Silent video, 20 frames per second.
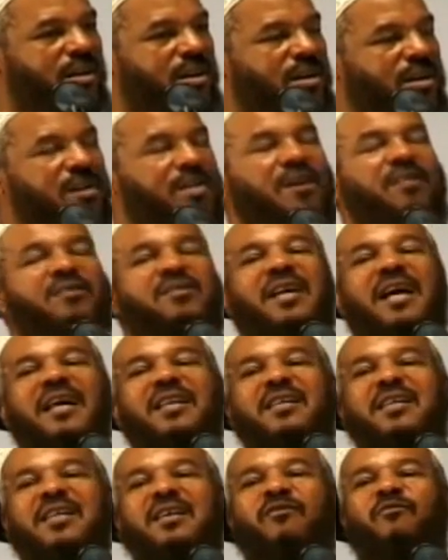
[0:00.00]
he does
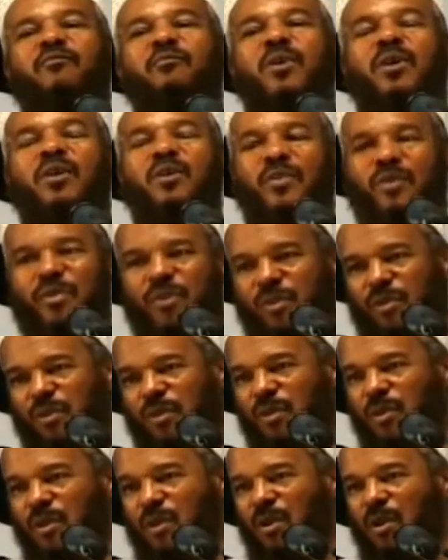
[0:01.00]
not give birth.
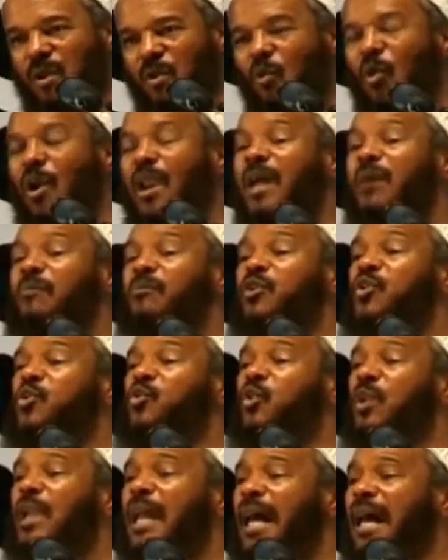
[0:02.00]
Walam
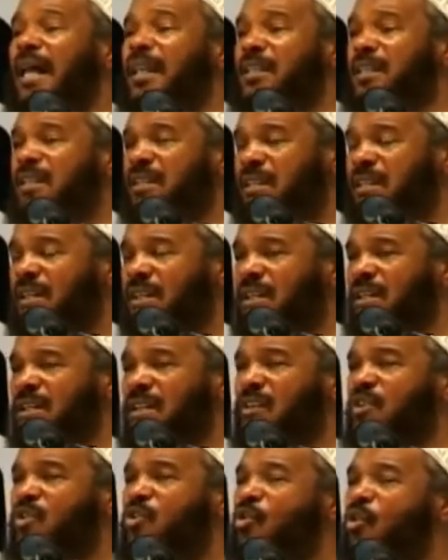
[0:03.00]
yulad,
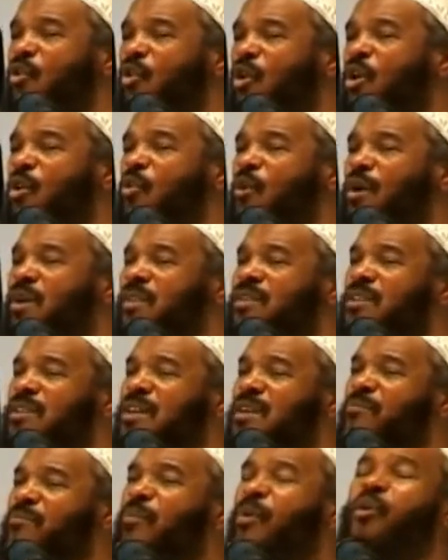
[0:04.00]
nor was
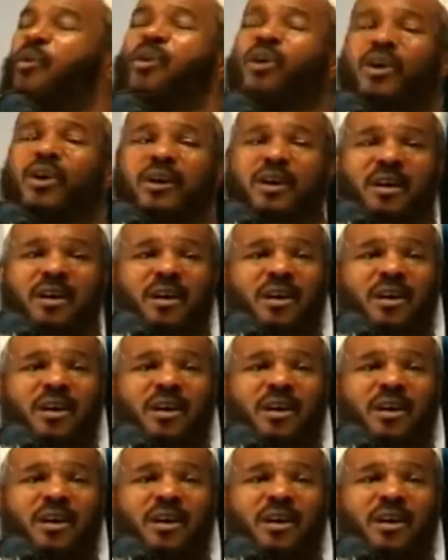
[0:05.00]
he born.